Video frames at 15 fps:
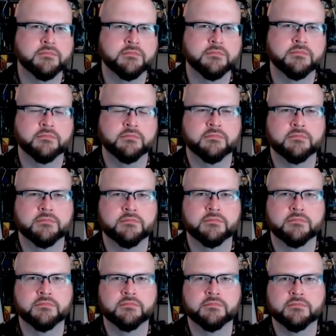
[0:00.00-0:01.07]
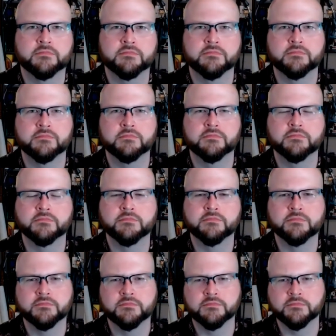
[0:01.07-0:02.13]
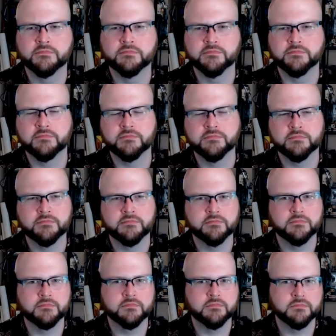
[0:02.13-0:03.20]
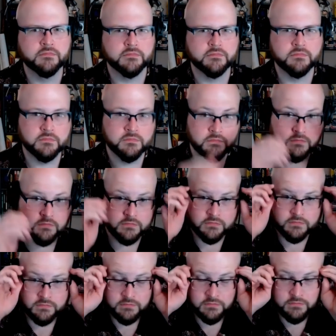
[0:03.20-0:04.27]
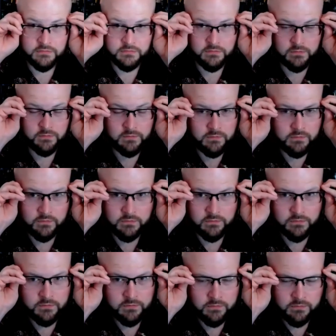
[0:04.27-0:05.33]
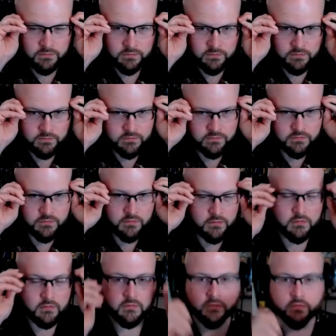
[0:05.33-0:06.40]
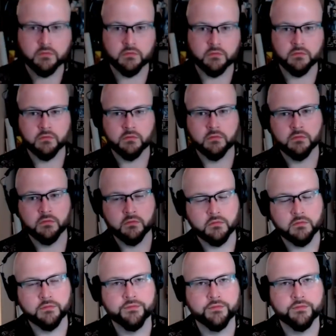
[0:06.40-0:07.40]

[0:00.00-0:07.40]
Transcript: No words are spoken by the person on screen.